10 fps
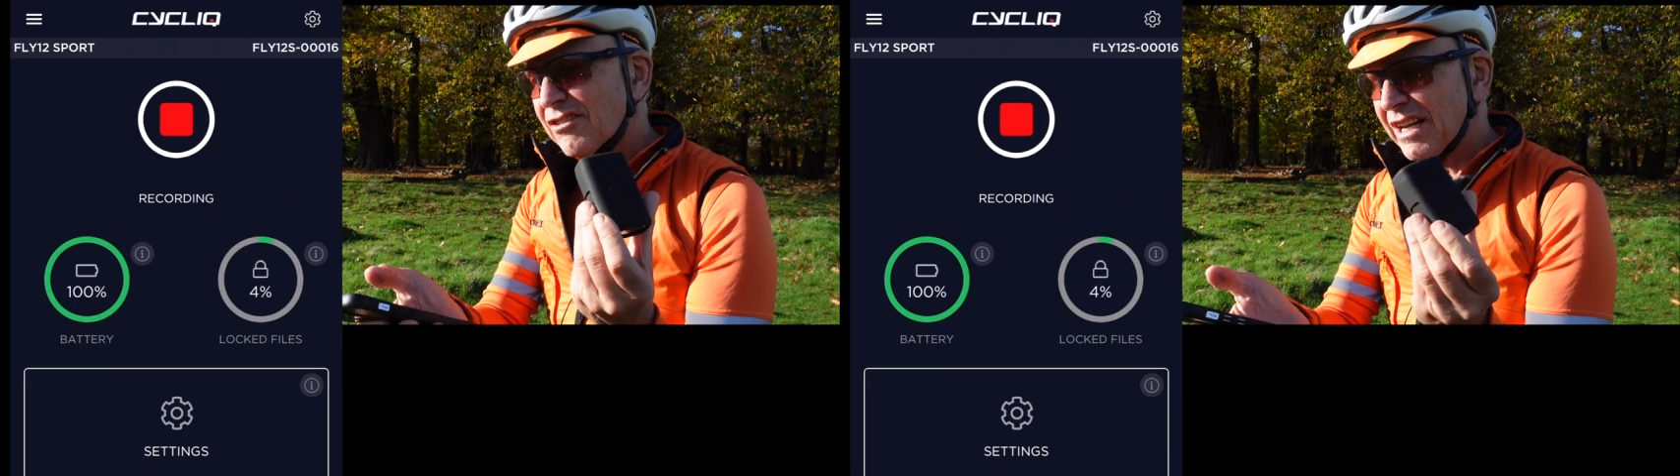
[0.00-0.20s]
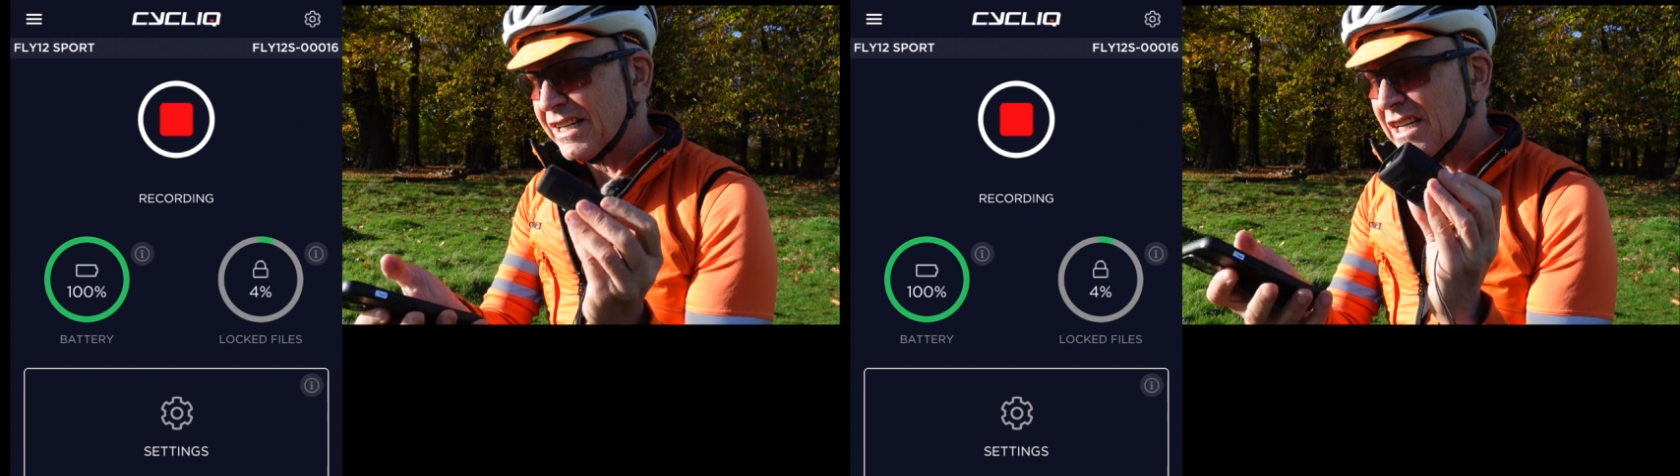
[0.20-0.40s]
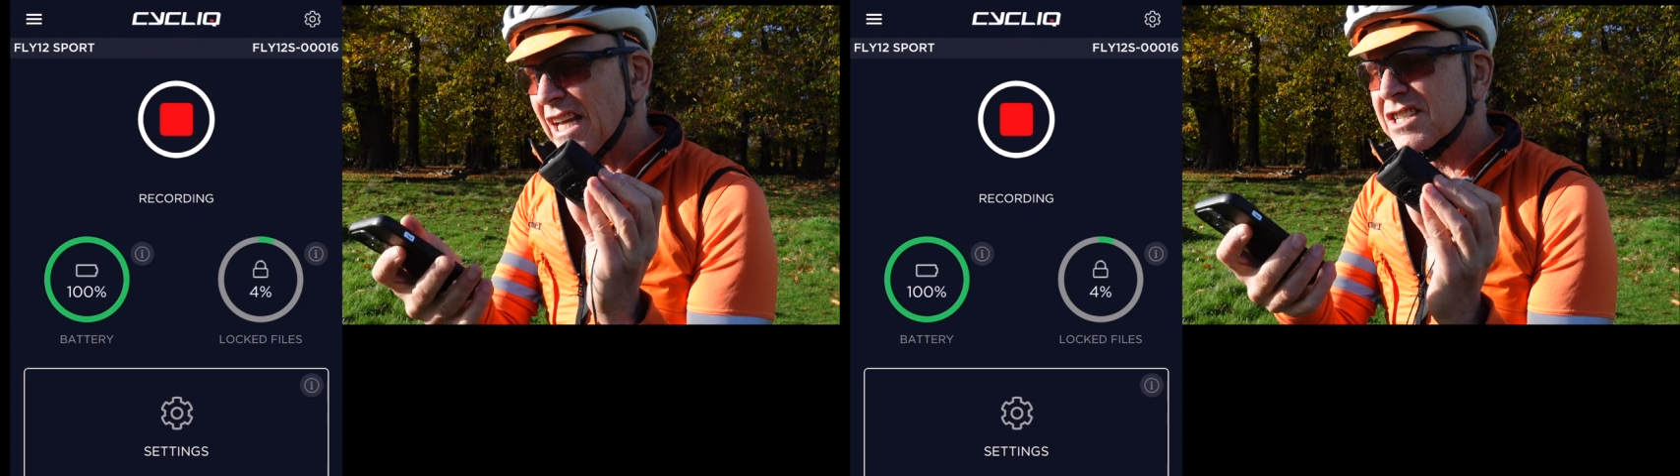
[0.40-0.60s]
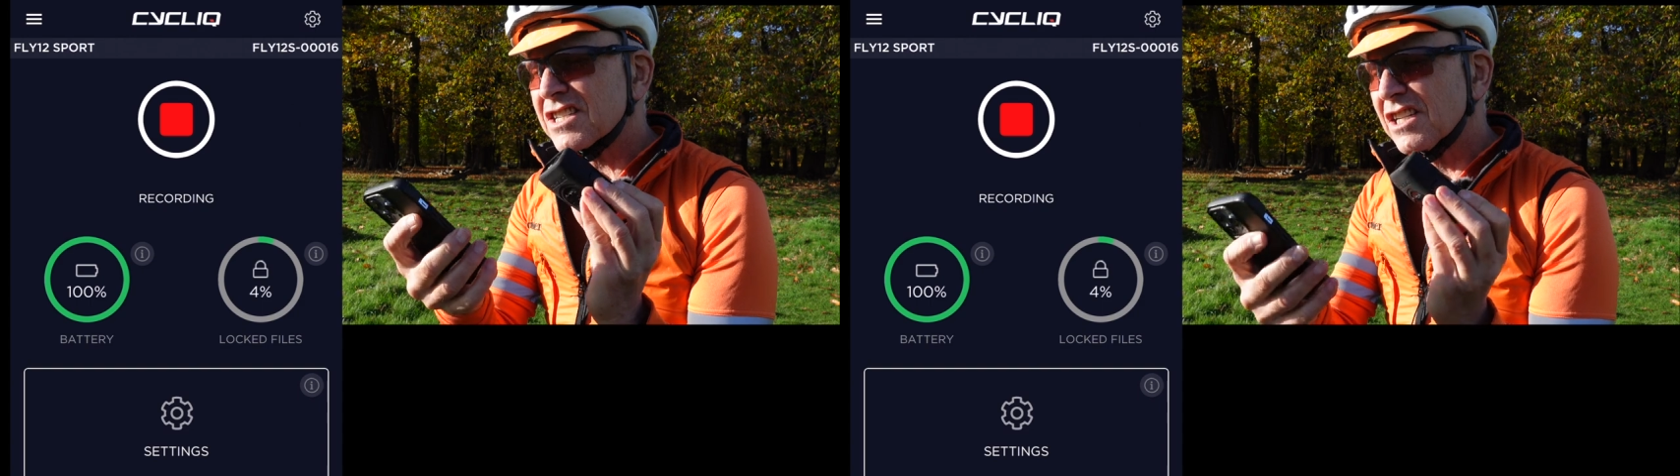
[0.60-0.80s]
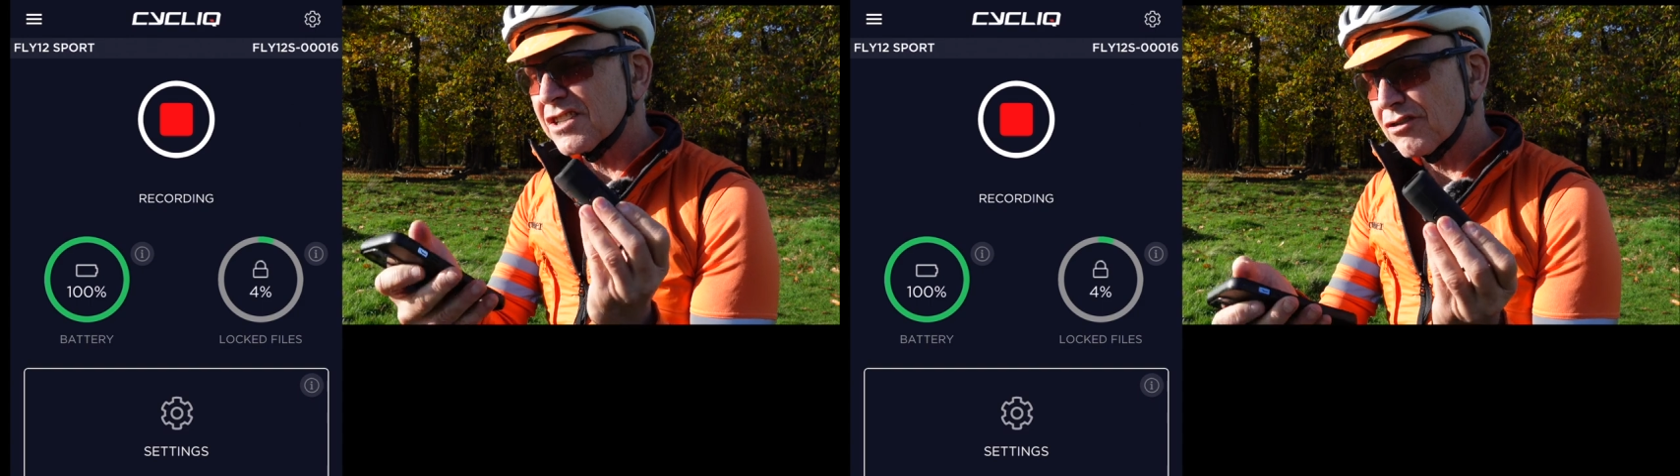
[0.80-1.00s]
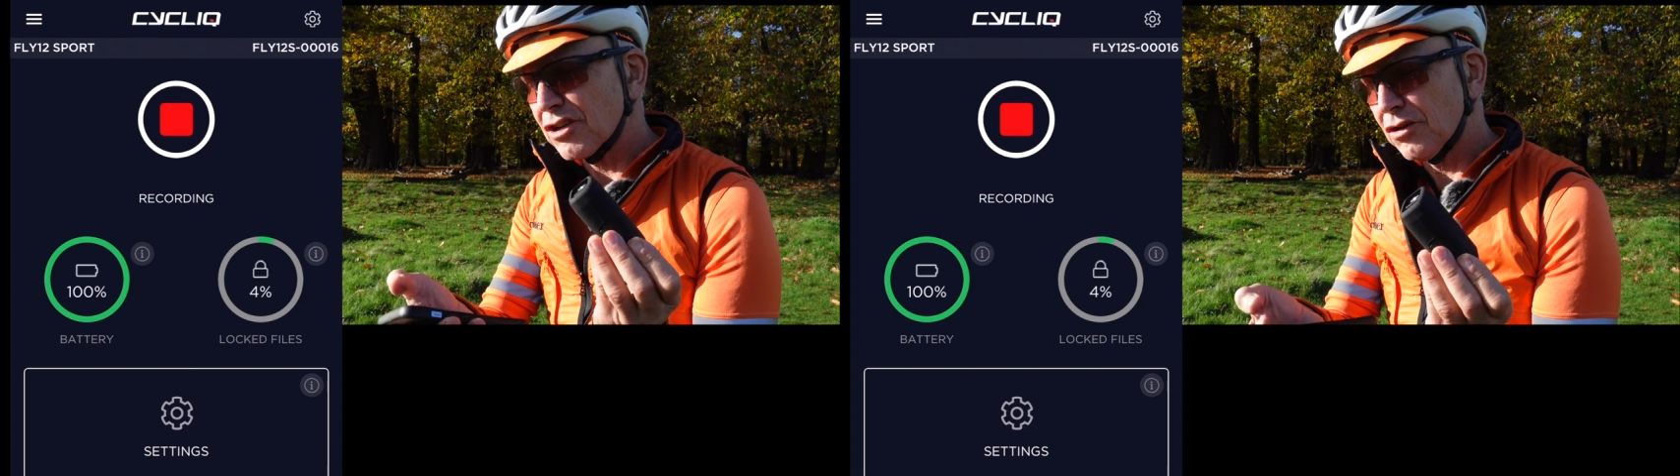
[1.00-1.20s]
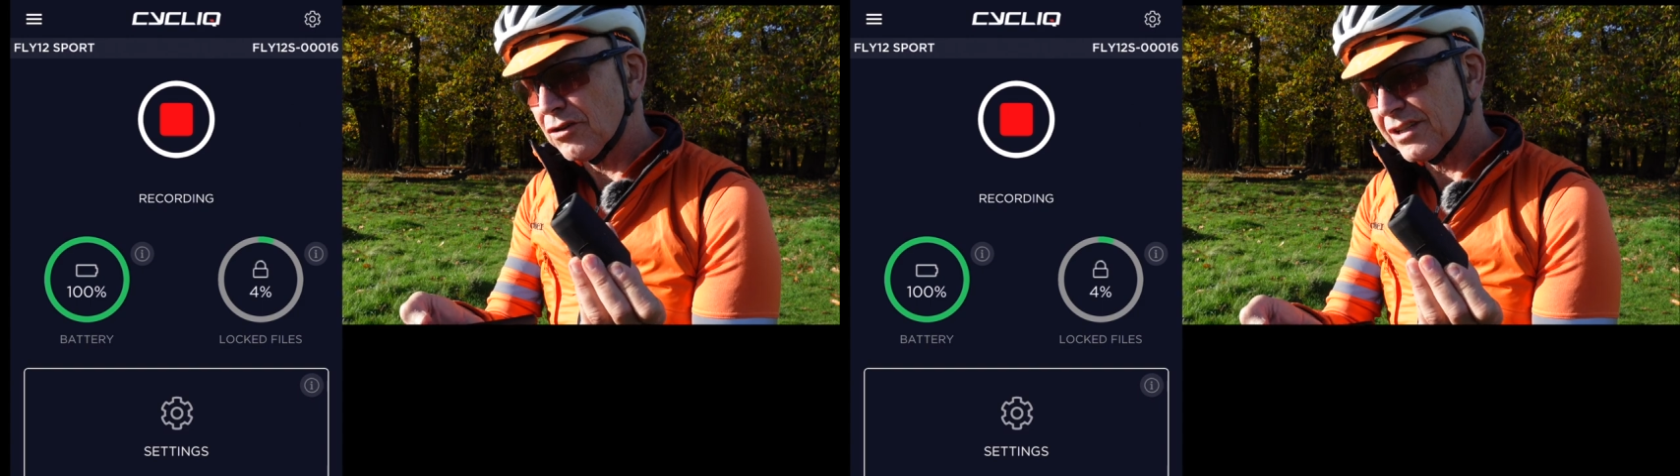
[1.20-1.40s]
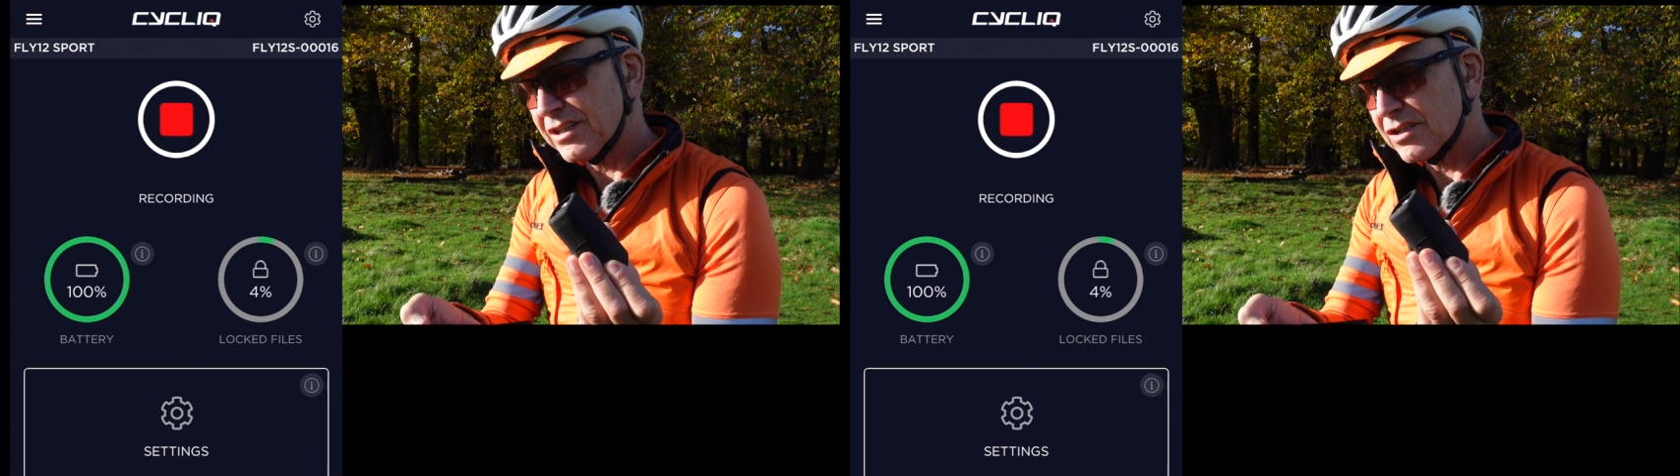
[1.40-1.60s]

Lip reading: Right, it instantly is recording,